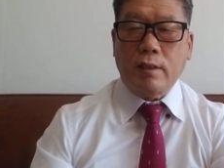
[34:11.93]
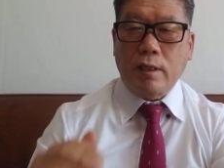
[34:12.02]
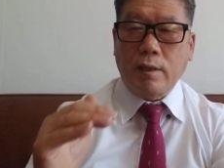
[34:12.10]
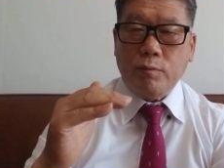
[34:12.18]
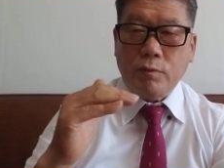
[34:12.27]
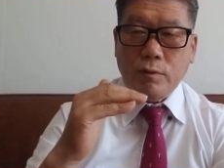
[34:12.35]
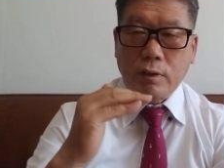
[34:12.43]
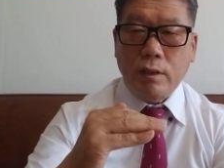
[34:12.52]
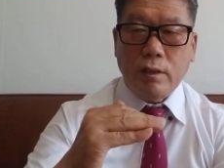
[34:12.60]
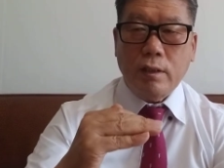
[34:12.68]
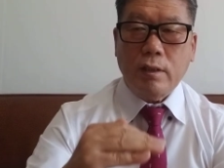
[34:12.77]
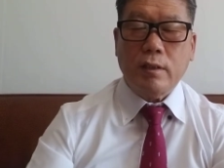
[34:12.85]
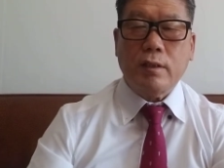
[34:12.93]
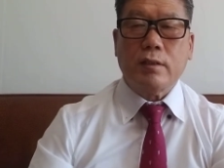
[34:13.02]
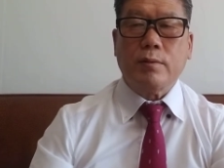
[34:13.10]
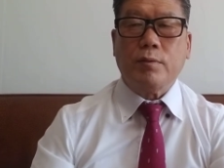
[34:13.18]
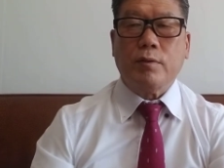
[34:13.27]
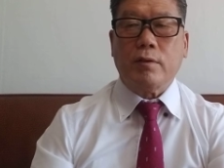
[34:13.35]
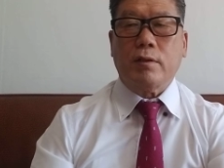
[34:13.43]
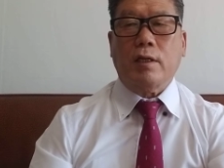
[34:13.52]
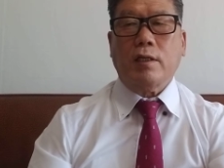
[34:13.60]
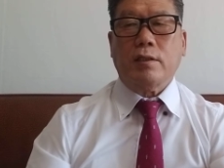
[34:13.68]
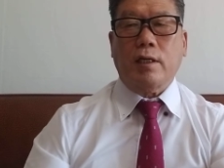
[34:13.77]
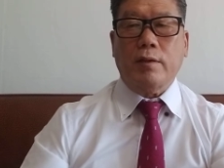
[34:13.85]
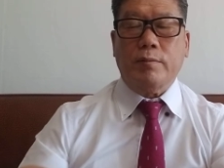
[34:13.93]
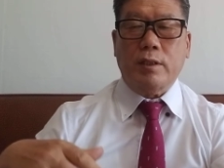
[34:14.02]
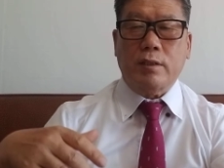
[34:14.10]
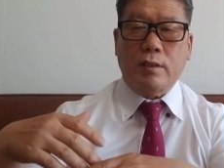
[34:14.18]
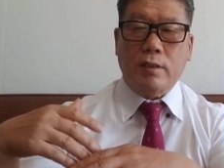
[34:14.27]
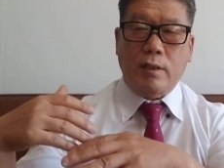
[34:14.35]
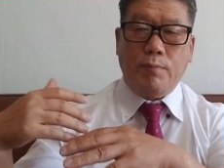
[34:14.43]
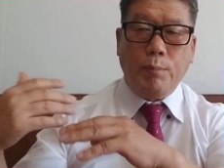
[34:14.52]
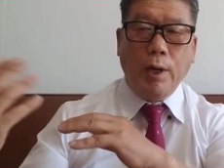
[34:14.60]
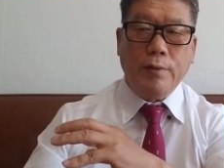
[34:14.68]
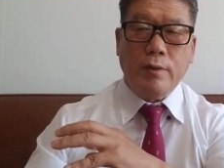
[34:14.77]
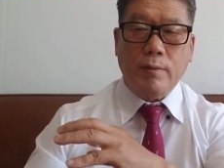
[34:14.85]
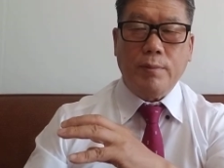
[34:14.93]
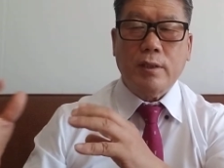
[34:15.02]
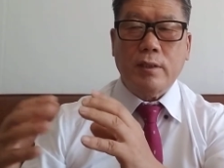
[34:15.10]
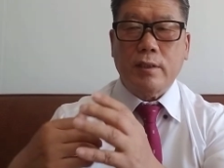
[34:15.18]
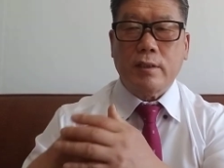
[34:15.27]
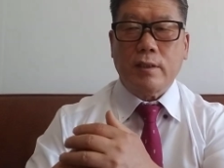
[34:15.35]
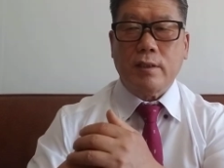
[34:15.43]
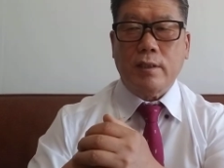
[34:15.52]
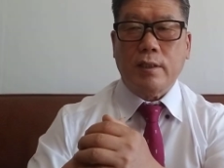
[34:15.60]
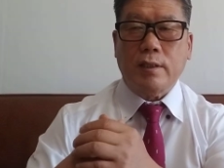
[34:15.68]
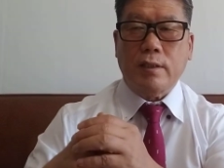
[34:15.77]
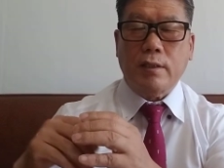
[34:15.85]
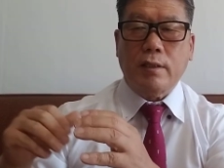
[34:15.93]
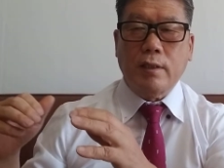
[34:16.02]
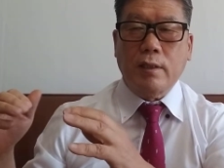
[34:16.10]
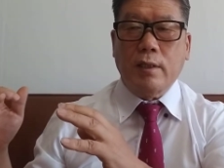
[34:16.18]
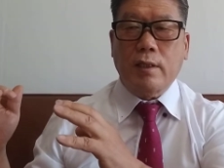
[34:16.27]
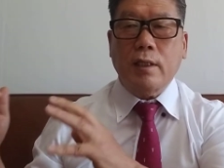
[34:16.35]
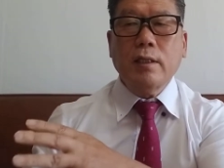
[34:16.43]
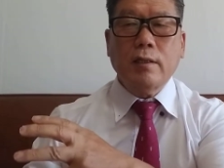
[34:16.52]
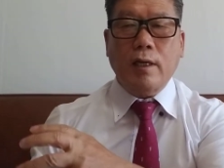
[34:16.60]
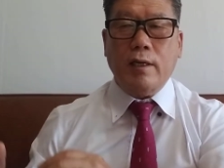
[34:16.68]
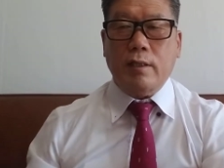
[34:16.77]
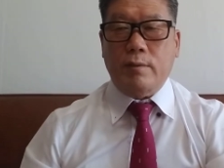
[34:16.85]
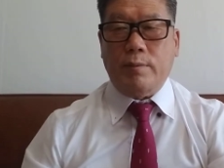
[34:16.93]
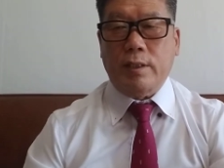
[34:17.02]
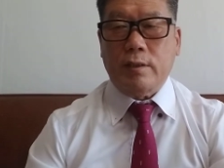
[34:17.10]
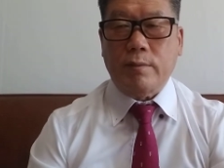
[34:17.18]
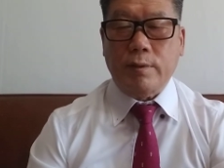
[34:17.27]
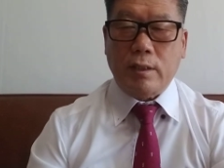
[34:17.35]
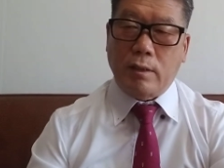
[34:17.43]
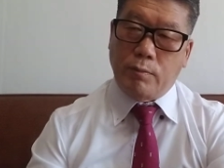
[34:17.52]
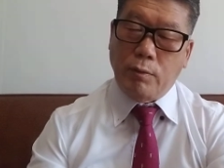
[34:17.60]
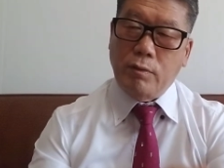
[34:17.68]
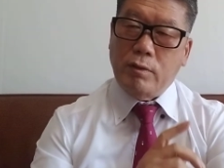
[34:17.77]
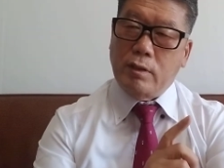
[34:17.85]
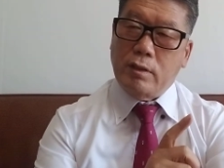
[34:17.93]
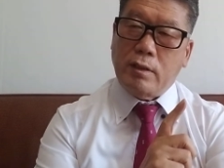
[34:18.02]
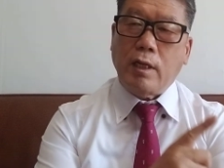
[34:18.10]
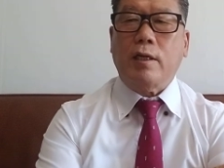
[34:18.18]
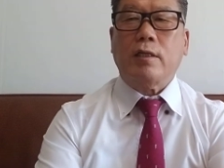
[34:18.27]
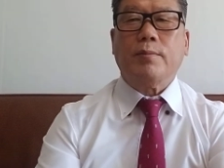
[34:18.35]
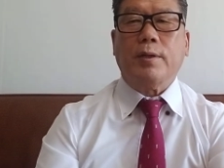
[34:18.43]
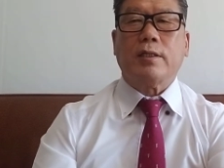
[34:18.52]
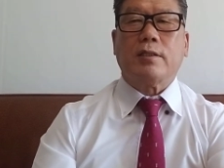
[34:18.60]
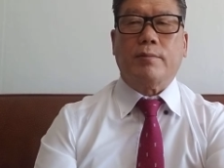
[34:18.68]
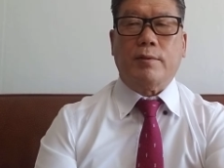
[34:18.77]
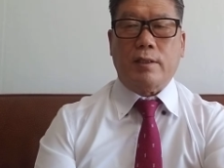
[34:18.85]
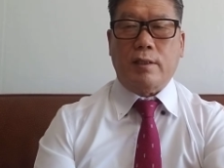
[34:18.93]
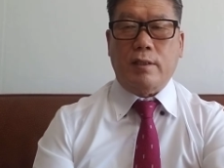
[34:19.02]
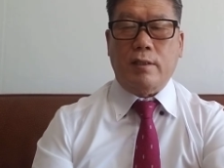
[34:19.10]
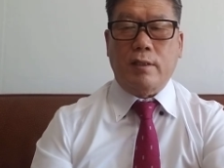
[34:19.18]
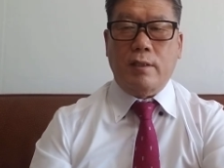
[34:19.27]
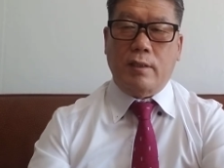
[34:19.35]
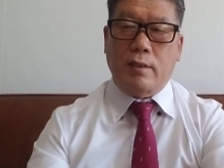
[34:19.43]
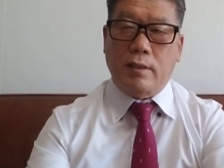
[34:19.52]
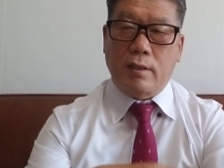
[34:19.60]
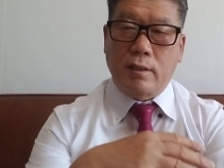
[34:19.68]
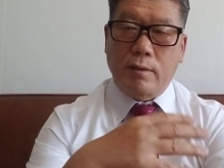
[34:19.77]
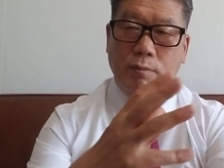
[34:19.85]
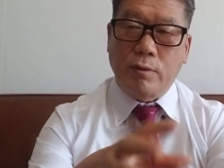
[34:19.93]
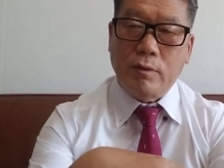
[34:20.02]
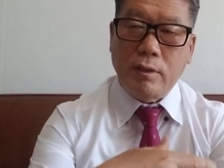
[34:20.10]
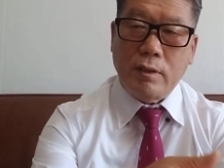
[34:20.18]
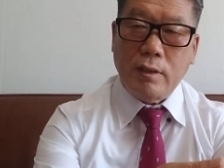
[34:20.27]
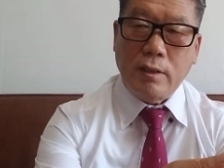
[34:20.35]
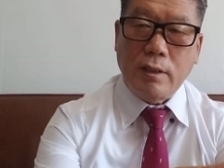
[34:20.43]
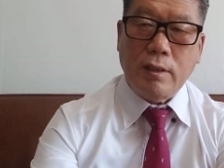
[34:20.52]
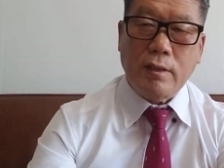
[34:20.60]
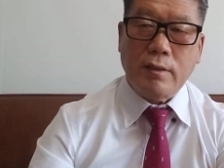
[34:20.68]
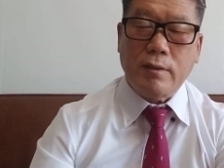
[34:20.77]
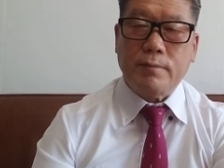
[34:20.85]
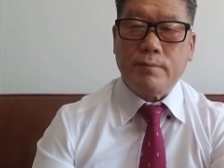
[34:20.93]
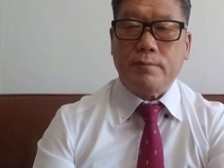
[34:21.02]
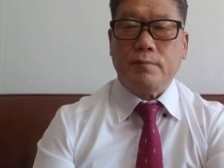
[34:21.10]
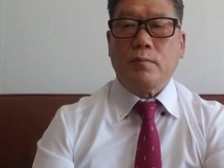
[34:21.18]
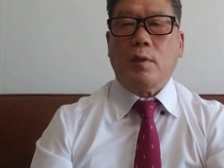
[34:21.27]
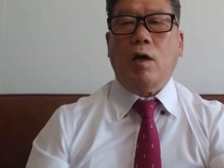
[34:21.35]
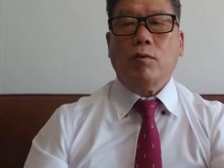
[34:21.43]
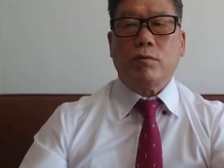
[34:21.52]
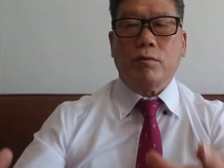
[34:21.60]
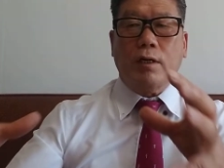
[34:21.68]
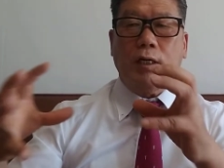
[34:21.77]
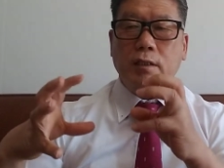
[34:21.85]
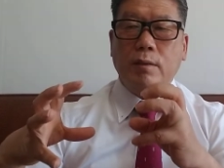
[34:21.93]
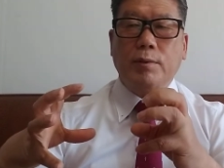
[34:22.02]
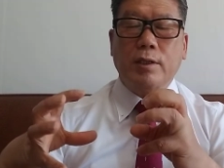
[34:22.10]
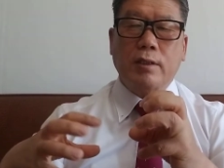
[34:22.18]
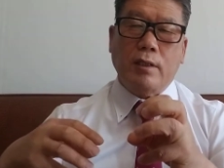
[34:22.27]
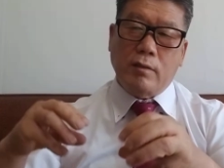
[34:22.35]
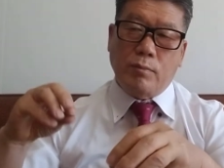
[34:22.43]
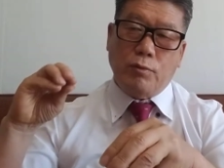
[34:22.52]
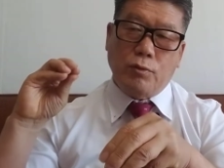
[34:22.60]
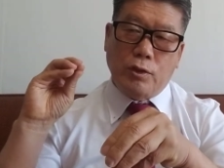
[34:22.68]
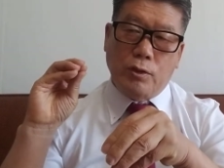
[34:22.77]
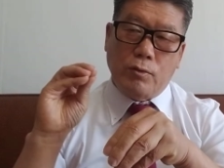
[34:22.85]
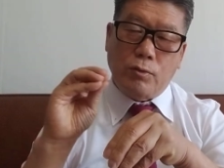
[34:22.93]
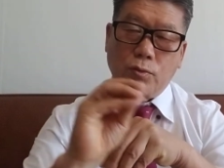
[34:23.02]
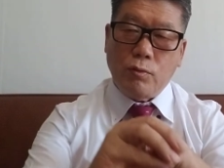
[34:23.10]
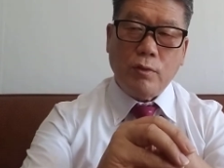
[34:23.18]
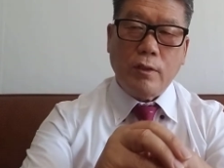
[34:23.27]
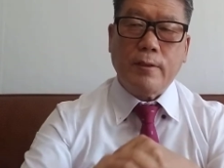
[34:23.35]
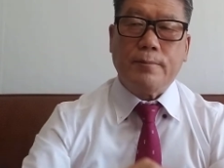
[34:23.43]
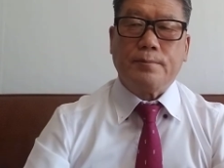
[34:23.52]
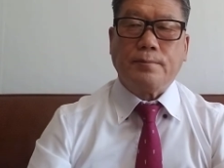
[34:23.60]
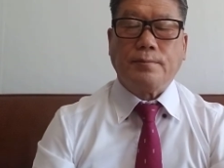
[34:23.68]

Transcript: up to here, it's a bond. Next time is the fund. Fund is the indirect financial market. Bond is a direct financial market. Bond is the how to the raising fund and put into the